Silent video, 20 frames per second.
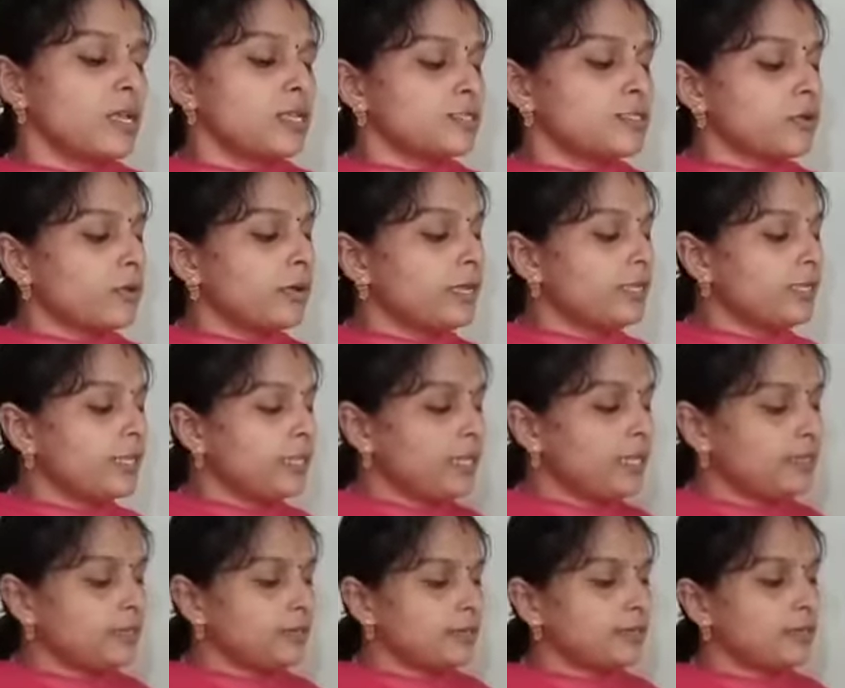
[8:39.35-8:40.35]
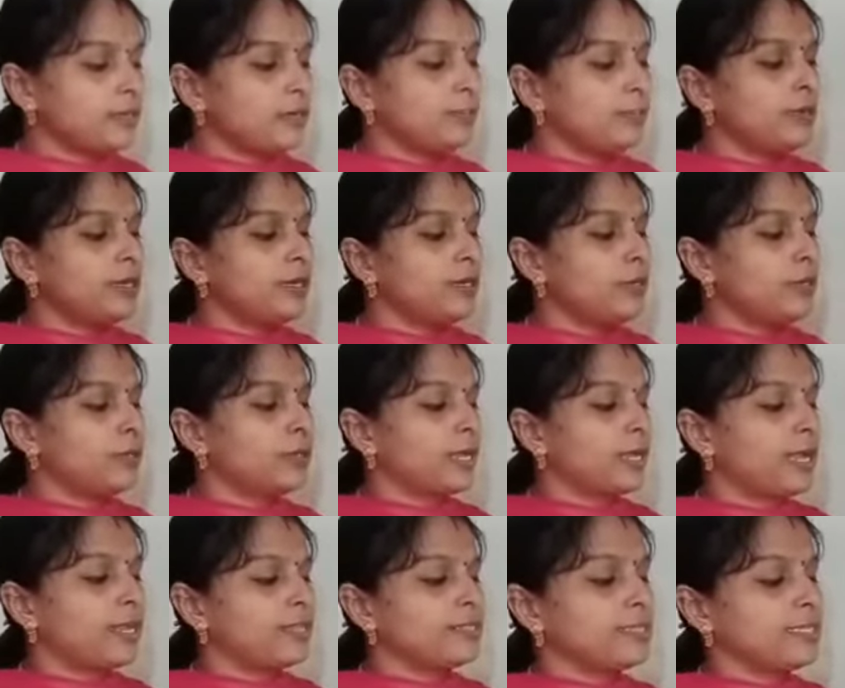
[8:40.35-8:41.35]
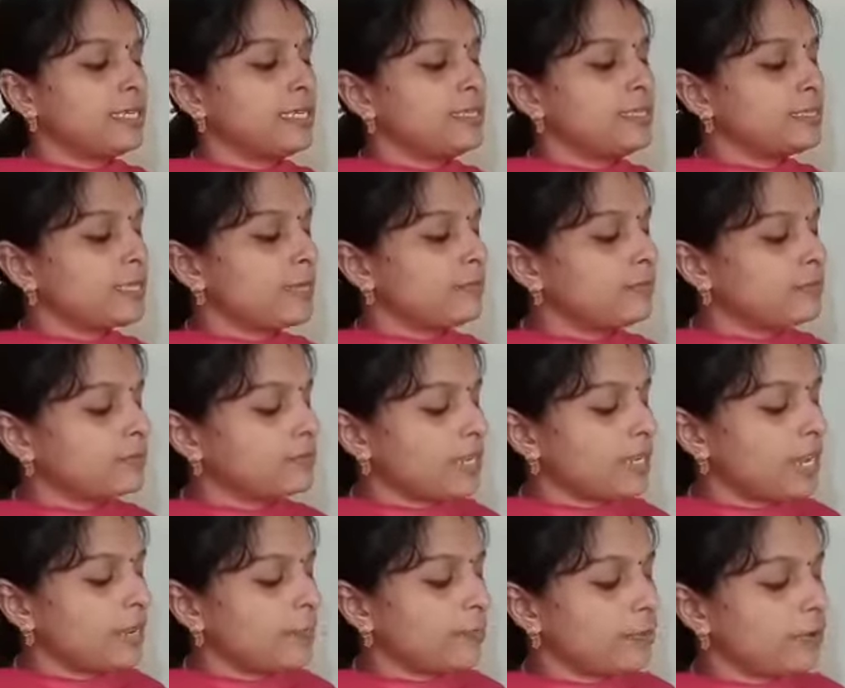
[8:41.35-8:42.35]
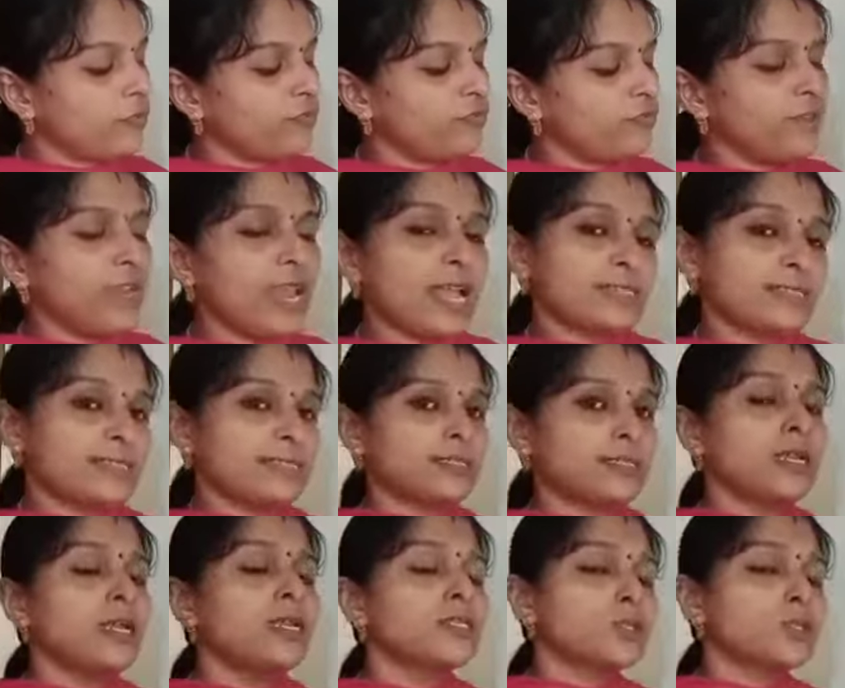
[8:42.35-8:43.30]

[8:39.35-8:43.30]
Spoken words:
So in the table you can see some type of nest.